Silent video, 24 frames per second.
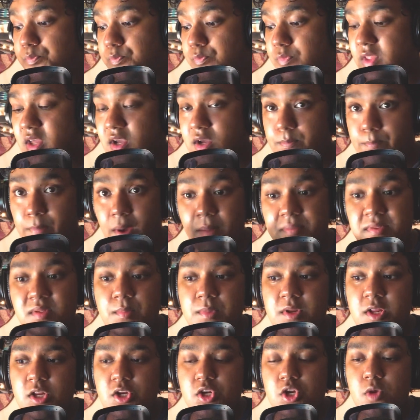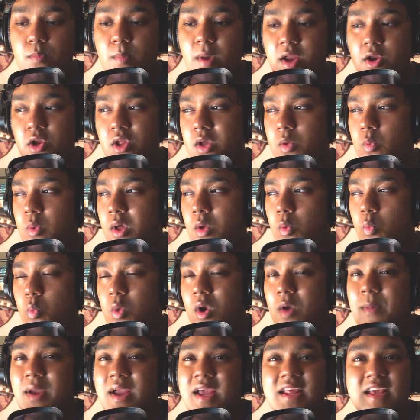that pops up into your mind, you're like, well,
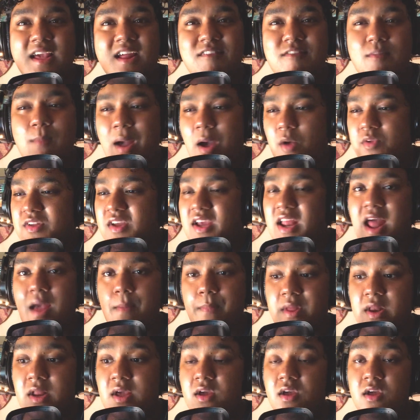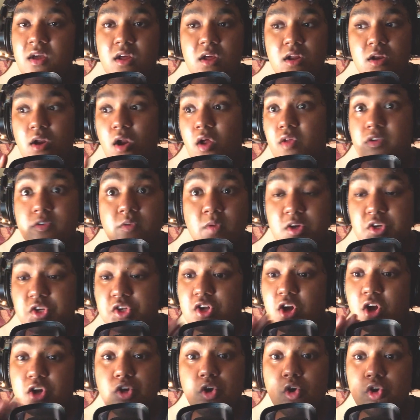where am I going to get it from? How's it going to happen? None of those questions
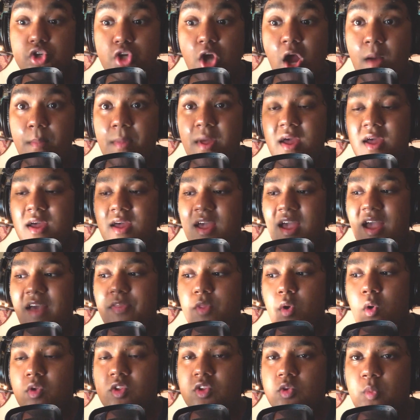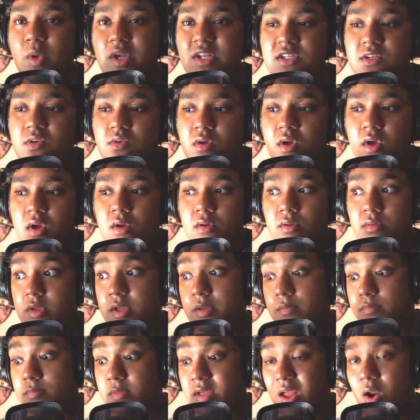are your job. And the only way to
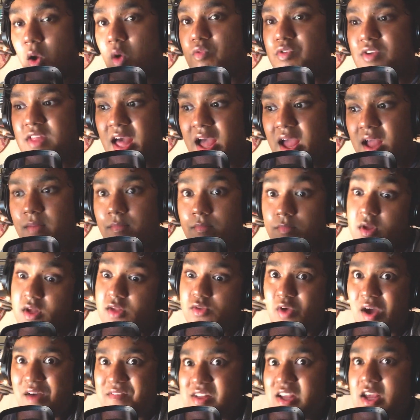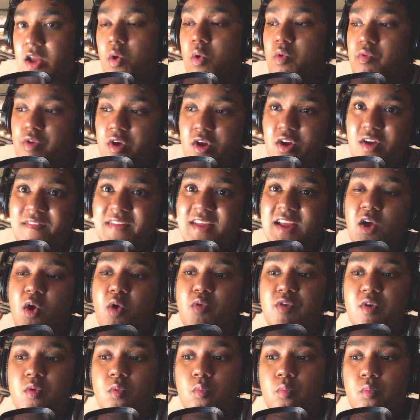get over that, because you have to get
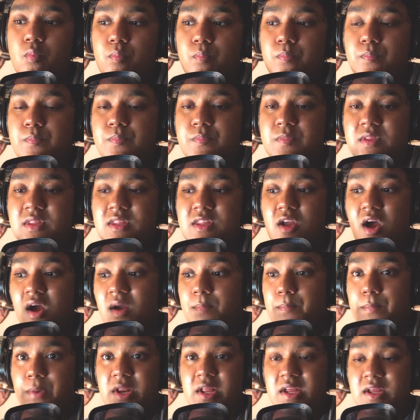over not